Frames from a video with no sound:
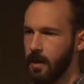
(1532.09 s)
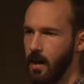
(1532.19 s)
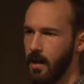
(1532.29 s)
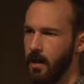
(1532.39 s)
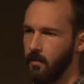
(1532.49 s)

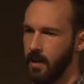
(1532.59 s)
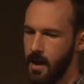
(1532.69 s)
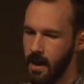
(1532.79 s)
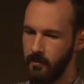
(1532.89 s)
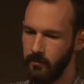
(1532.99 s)
uh, and we
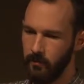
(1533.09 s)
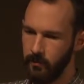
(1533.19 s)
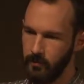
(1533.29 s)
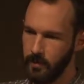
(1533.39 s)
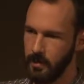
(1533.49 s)
have
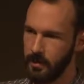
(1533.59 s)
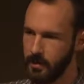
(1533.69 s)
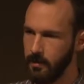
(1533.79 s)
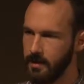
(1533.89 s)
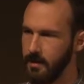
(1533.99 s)
like,
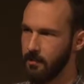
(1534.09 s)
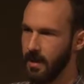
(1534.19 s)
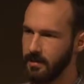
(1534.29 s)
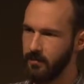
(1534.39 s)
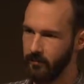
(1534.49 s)
selecting a
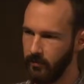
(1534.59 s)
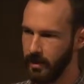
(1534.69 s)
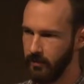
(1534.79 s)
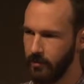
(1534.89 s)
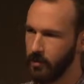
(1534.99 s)
paste
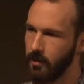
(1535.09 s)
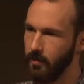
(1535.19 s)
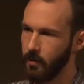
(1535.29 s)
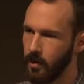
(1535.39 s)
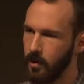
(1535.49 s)
flavor,
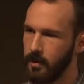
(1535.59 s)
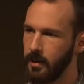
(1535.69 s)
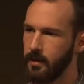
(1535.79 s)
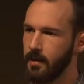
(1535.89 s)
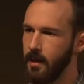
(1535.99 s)
we're calling it,